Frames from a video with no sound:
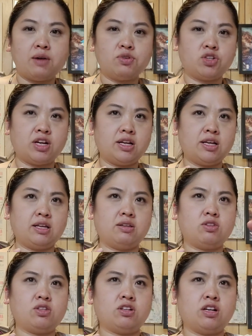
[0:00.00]
I was trying
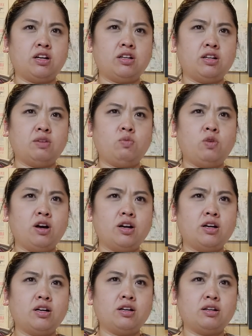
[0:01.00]
to turn the
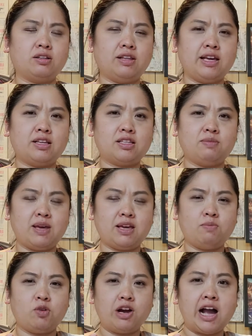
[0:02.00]
water like to make
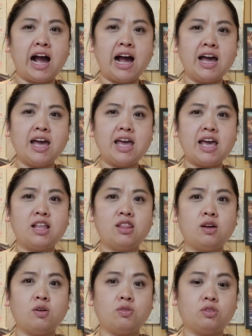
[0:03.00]
it more hot
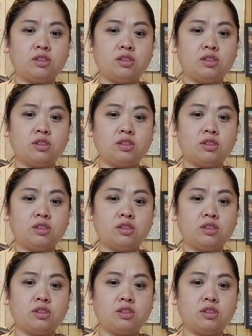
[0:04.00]
and the